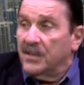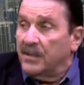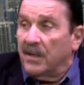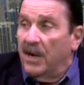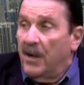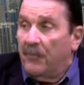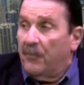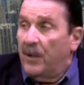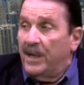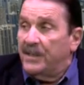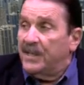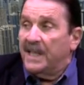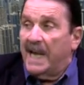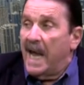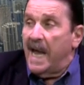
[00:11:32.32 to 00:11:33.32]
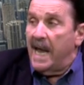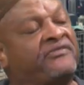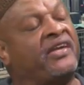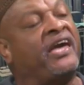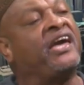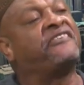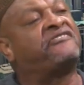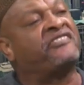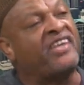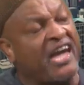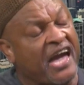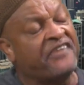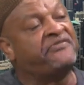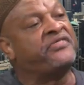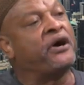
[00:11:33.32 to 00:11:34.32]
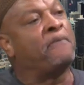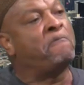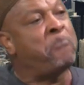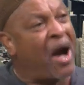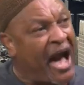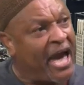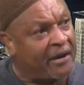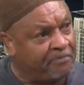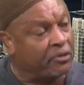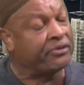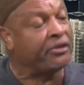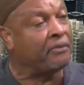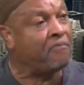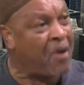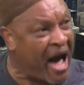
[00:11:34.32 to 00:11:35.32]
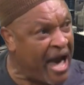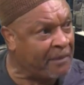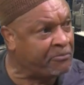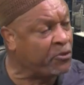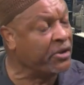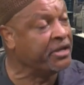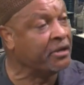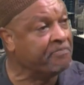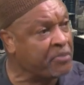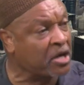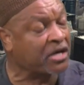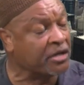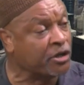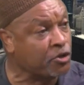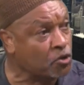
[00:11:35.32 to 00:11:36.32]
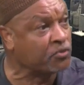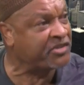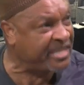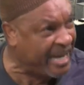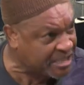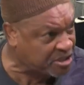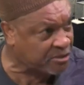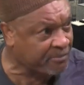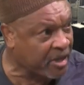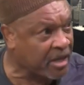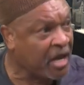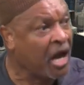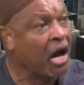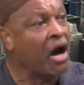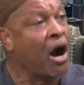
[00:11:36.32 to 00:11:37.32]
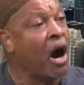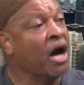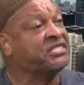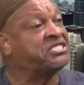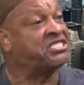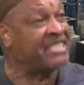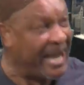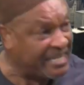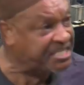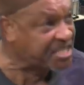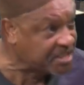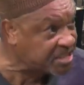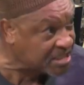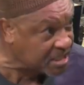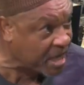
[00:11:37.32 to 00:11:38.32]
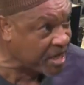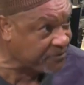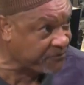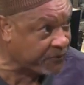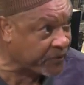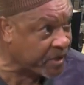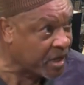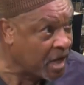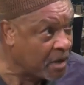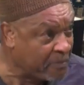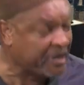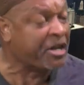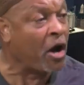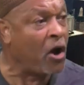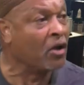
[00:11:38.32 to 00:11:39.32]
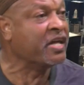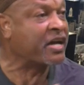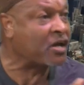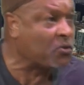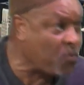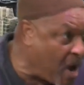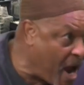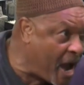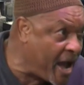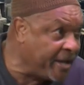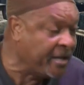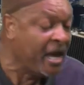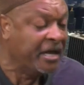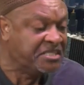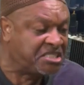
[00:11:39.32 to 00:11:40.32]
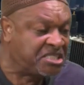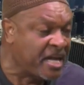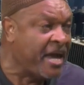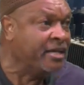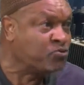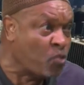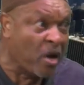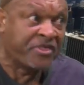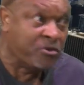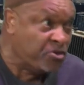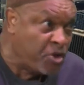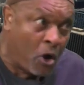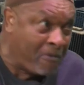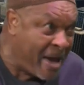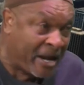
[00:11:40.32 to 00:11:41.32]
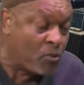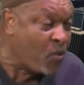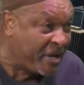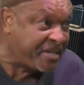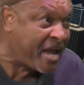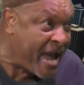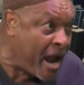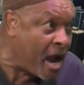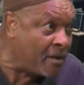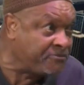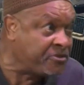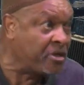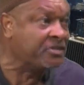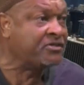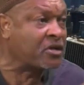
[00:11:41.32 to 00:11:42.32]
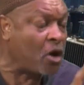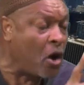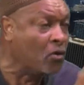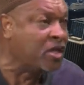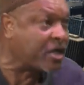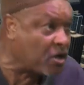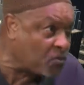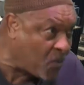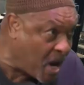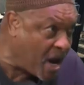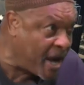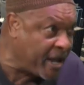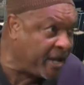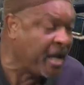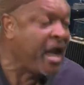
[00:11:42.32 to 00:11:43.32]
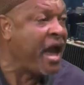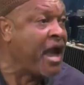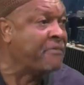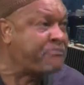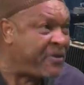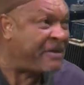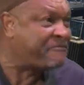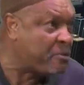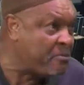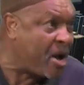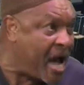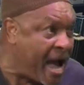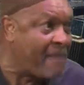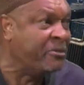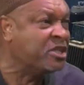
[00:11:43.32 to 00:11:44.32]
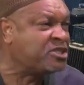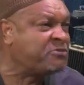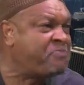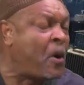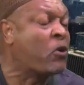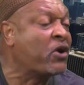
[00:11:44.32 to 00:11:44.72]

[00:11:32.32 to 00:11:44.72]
it's, slavery it's, today. It's, it's in the Bible. The Bible in the book of the New Testament uh, sanctions slavery. But the Holy Quran says, whether, no matter what the Arabs does, the Holy Quran and Prophet Muhammad spoke